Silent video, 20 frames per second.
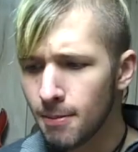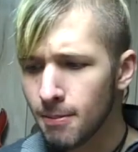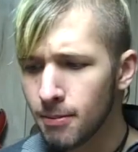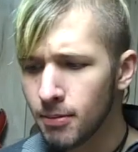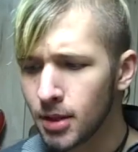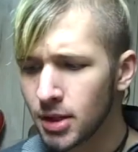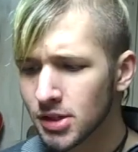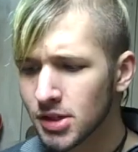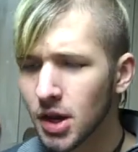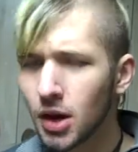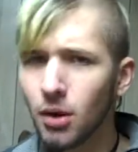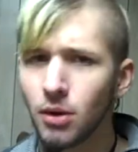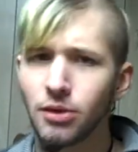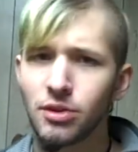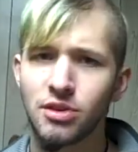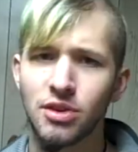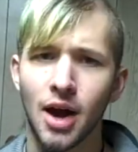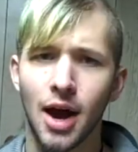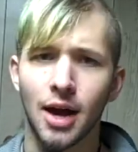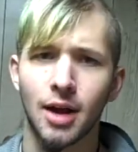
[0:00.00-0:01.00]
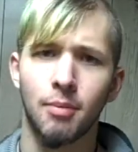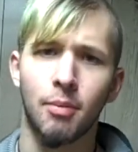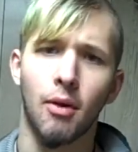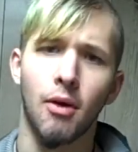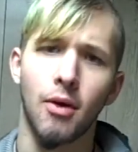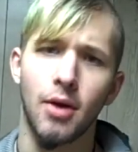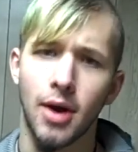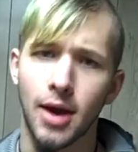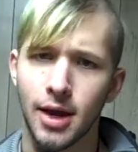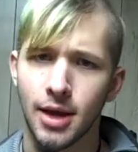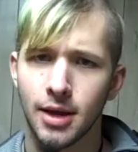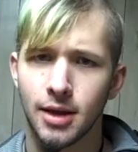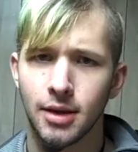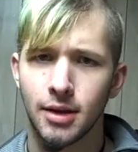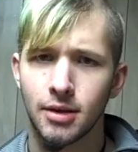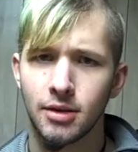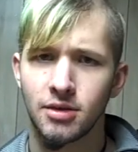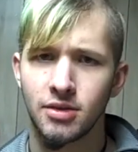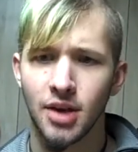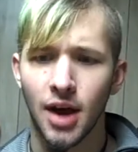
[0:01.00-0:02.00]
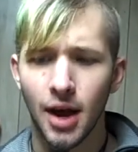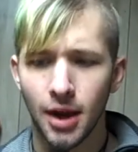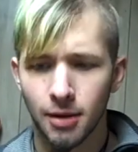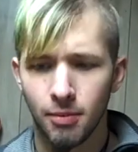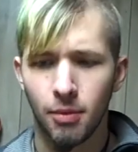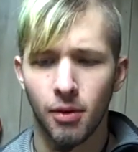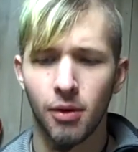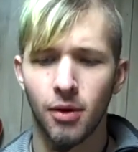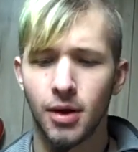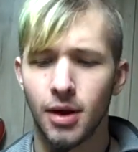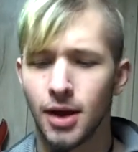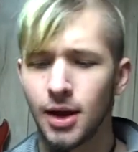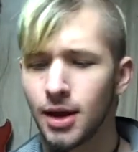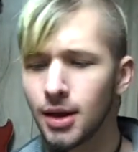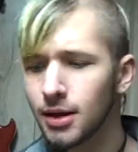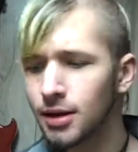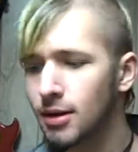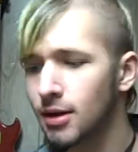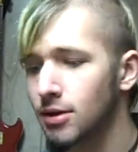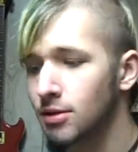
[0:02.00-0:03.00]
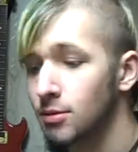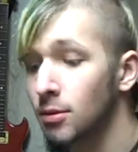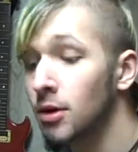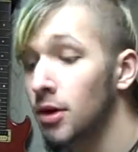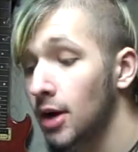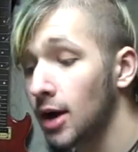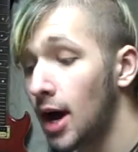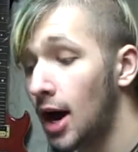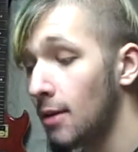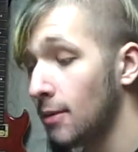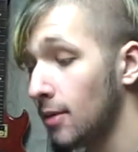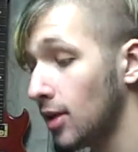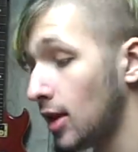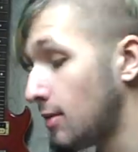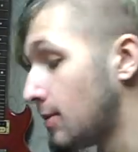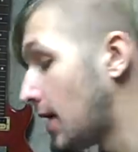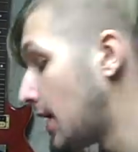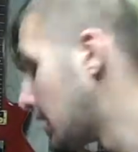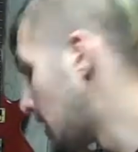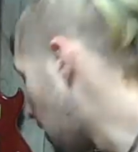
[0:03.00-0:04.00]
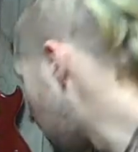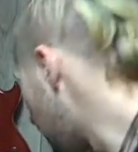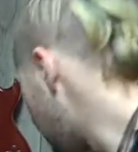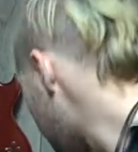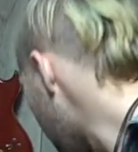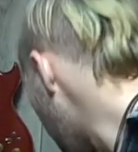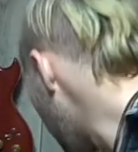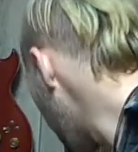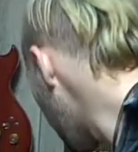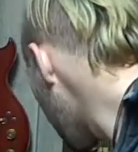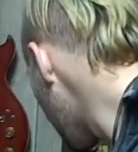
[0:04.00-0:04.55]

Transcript: is called sock poi. Sock poi is more commonly made out of something